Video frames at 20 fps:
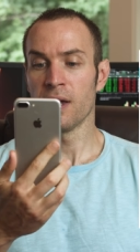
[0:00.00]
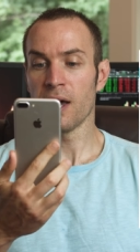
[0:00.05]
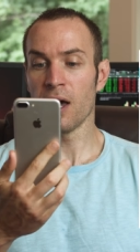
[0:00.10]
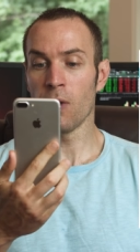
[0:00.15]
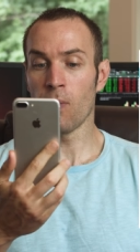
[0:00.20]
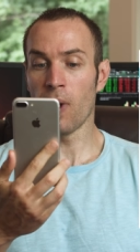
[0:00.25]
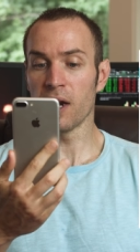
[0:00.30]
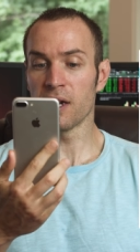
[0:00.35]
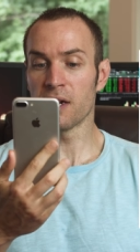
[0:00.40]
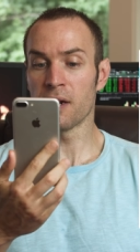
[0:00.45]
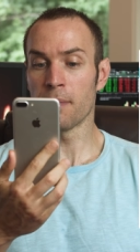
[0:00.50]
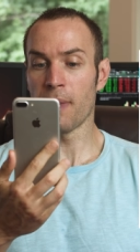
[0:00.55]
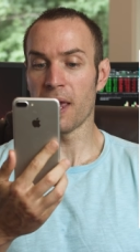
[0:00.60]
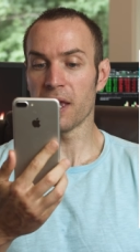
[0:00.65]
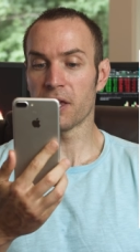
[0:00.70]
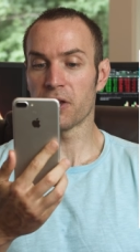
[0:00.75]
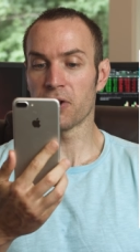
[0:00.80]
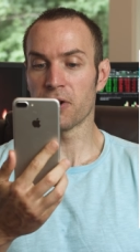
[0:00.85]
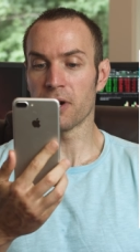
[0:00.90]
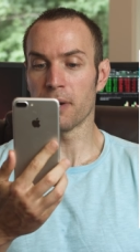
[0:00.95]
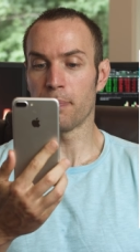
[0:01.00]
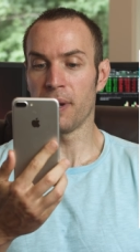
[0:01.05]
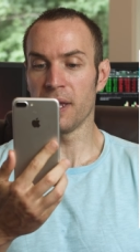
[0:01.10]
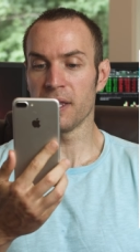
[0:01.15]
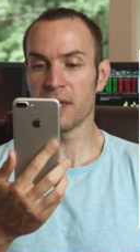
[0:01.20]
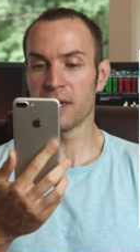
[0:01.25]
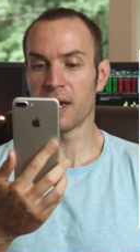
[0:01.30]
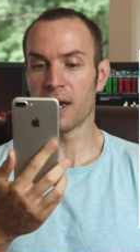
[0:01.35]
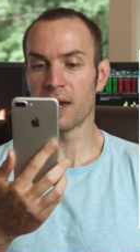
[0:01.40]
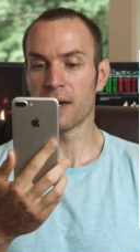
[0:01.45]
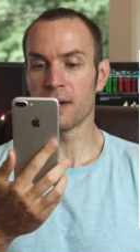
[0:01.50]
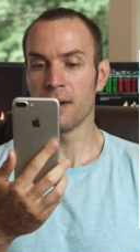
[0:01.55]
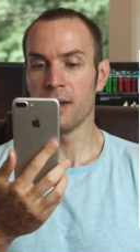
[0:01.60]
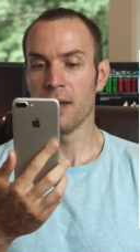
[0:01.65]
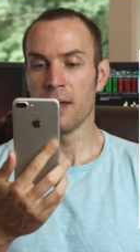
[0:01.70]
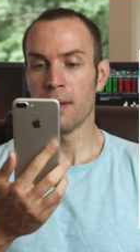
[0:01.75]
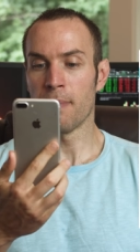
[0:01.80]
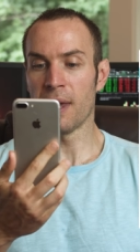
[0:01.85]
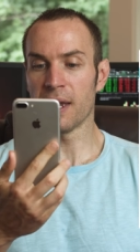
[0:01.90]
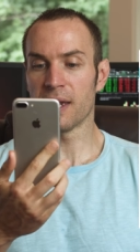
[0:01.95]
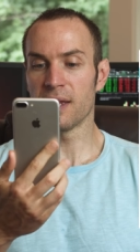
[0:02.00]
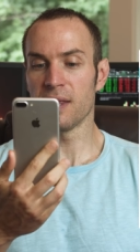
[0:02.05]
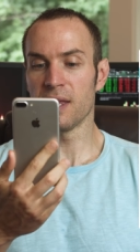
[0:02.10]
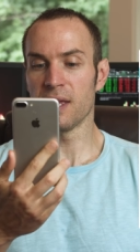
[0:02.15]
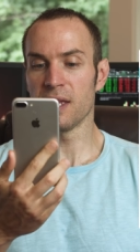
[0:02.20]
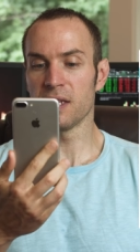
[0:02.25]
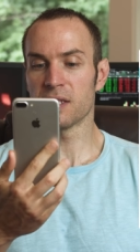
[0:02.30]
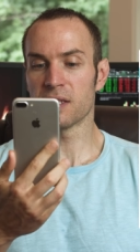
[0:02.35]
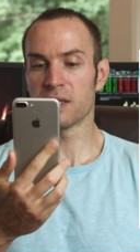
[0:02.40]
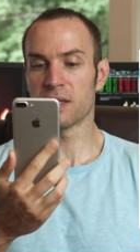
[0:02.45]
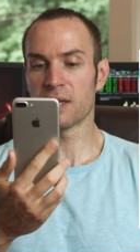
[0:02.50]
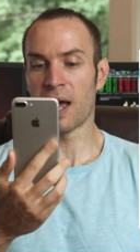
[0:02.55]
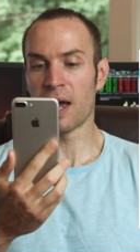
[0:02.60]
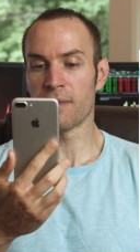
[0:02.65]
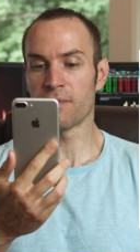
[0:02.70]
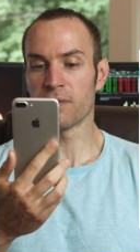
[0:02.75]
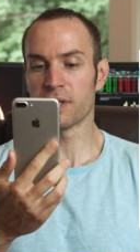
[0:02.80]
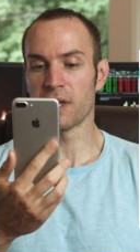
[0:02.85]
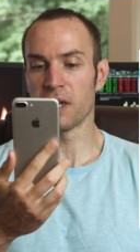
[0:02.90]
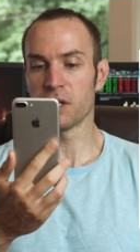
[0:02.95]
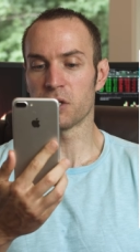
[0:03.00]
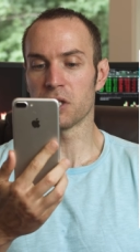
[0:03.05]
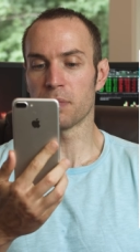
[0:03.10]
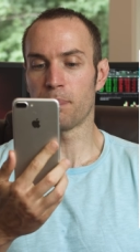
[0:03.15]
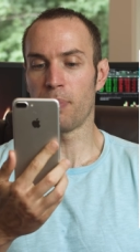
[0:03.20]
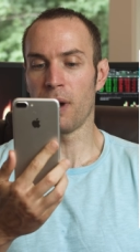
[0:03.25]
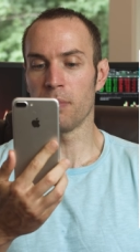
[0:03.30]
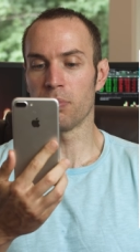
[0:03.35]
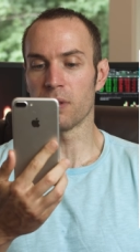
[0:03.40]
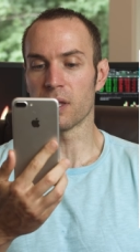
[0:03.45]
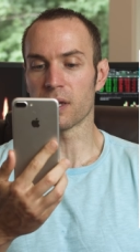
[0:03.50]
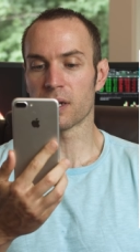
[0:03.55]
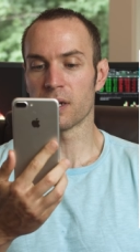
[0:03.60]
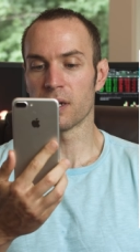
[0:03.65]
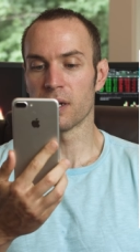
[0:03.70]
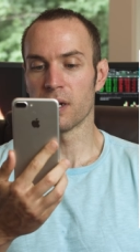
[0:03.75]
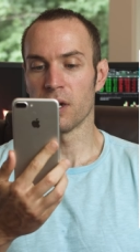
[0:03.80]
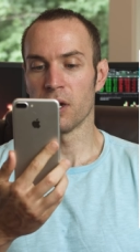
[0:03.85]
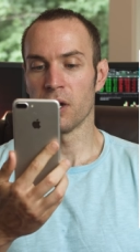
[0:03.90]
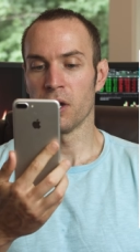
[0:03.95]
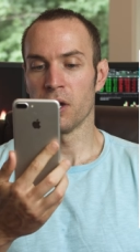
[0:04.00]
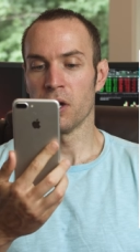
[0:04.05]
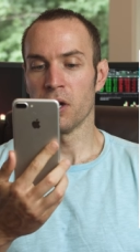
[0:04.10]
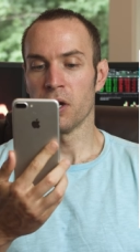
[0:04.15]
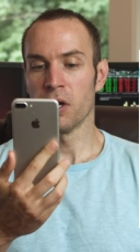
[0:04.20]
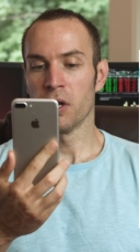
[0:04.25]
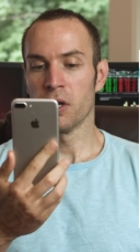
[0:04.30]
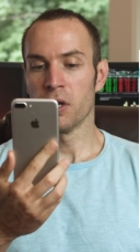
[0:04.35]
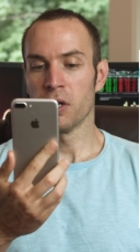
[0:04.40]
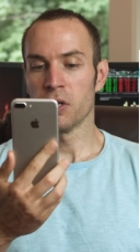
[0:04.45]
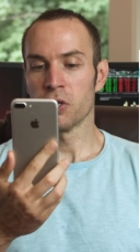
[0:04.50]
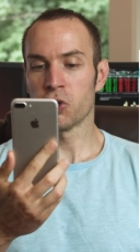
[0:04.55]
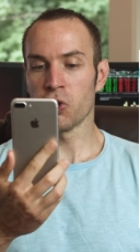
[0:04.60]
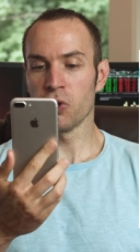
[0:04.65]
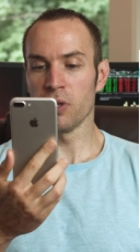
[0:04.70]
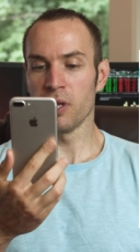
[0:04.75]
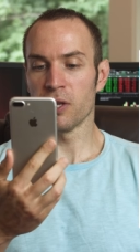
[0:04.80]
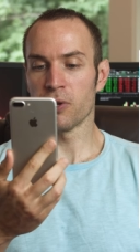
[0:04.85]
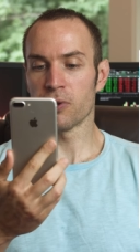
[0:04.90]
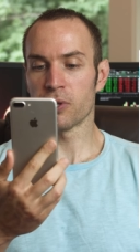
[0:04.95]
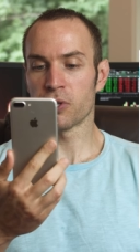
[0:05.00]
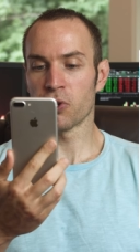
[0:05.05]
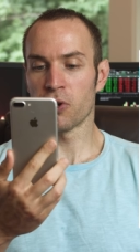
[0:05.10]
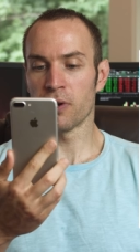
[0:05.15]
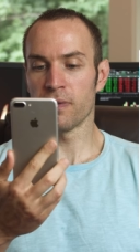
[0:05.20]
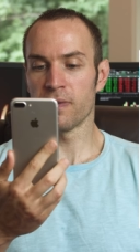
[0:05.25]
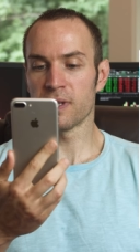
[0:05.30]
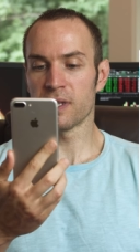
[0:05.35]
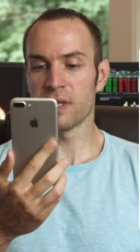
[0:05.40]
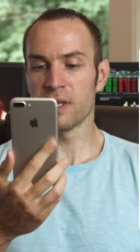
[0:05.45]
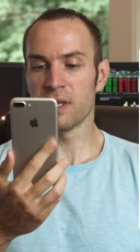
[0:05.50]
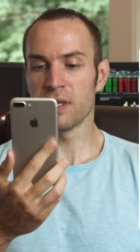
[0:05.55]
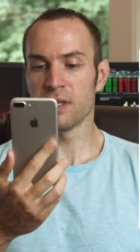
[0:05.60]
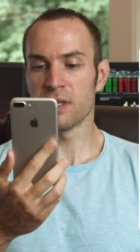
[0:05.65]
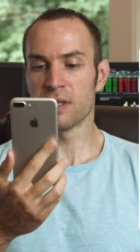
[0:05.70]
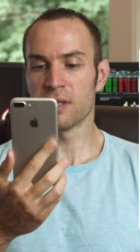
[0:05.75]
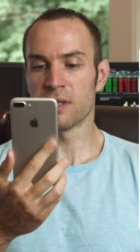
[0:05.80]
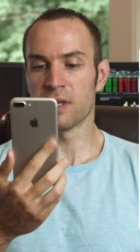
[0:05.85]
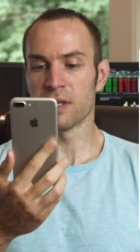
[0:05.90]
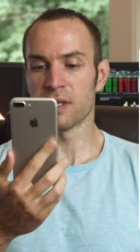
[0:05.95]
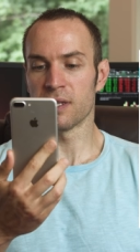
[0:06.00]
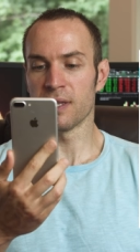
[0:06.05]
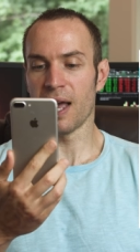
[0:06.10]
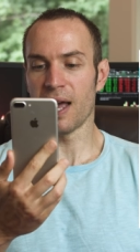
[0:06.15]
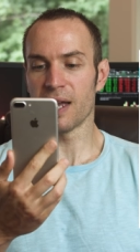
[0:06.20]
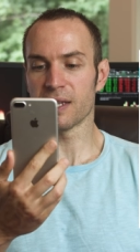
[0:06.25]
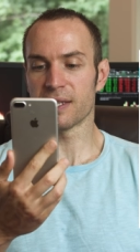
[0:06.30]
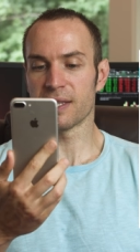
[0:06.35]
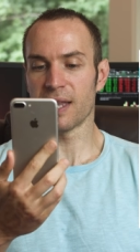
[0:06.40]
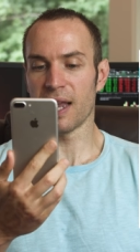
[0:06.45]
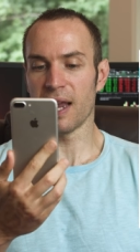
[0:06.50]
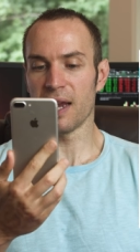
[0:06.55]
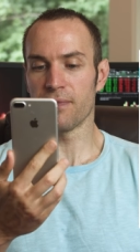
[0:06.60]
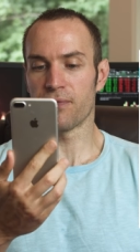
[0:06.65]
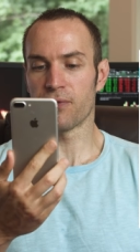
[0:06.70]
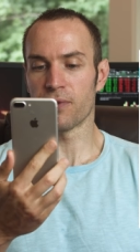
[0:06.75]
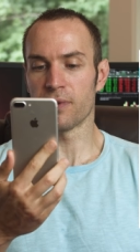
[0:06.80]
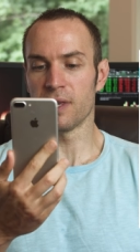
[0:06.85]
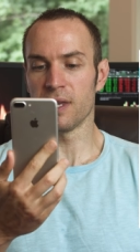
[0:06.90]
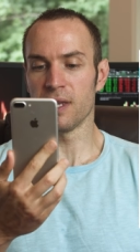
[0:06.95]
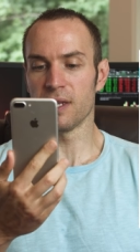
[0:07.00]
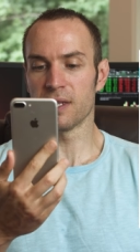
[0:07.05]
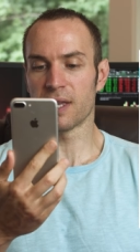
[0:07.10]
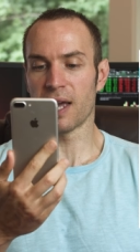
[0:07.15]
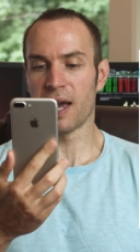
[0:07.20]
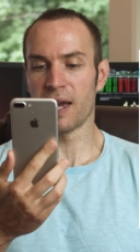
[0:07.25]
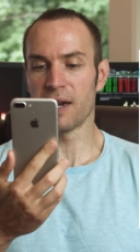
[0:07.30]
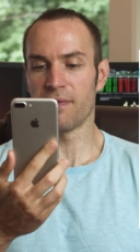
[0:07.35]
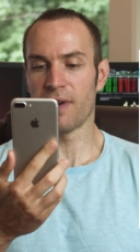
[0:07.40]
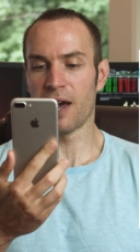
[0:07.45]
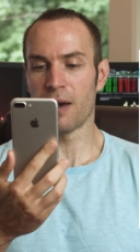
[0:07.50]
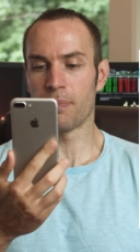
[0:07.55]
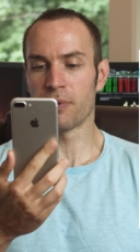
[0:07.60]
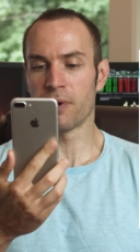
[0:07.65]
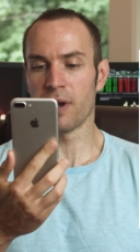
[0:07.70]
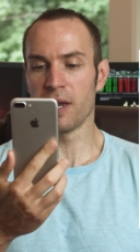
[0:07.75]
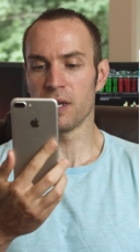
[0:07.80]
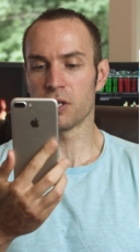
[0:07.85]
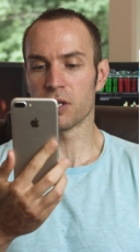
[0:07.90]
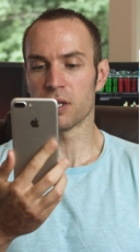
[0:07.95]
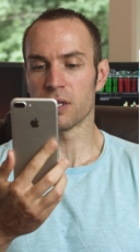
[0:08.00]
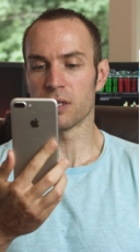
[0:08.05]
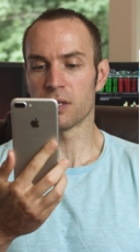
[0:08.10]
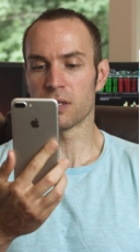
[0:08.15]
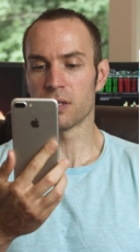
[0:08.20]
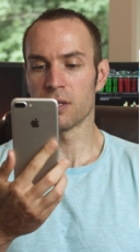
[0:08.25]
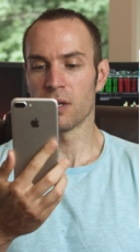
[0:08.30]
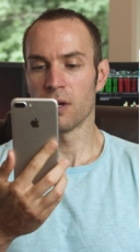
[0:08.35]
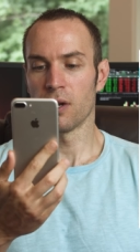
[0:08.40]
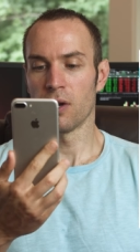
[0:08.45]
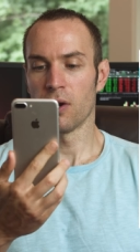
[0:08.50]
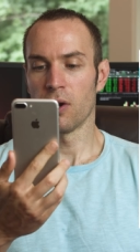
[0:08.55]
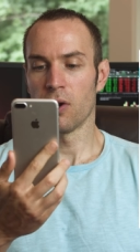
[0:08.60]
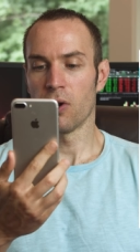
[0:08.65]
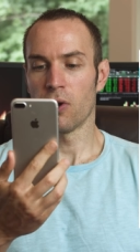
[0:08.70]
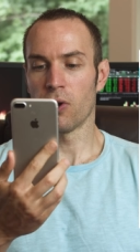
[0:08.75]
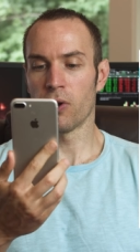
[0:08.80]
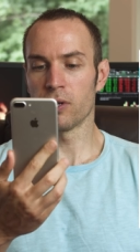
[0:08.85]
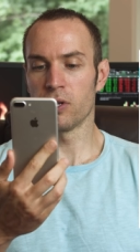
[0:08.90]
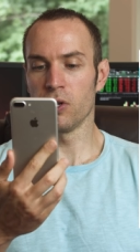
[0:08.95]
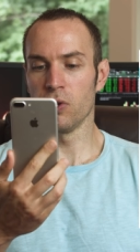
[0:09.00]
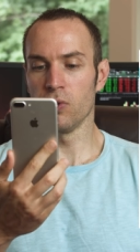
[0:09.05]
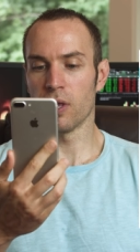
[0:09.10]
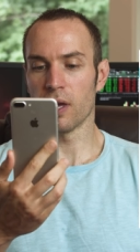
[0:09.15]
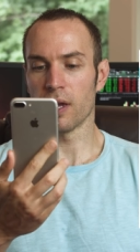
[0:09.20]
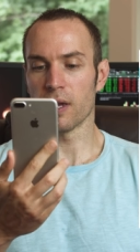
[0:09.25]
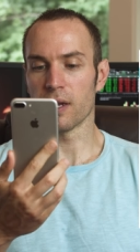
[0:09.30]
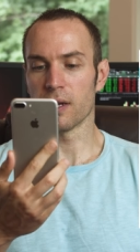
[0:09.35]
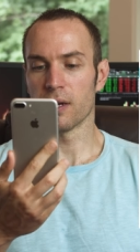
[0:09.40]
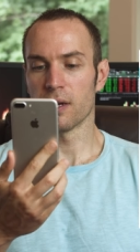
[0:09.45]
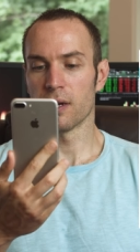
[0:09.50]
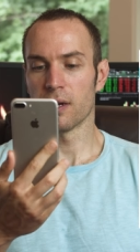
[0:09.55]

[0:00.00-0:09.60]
I wanted to make your opinion on making these conversations public. Surely your services does not stand for these kind of operations, or do they?